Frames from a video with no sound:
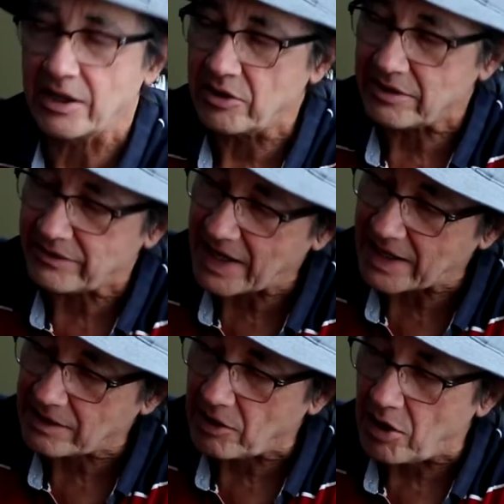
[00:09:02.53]
I could have
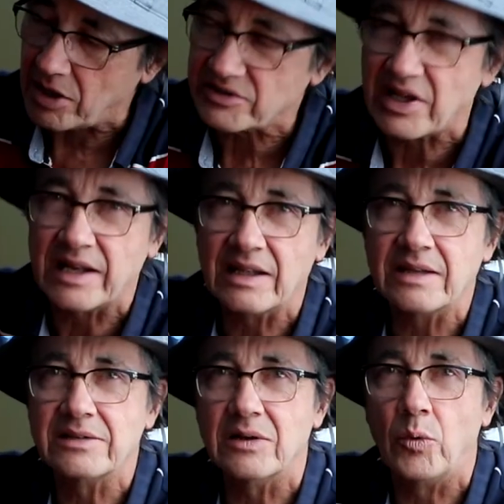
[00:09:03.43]
had logs like this in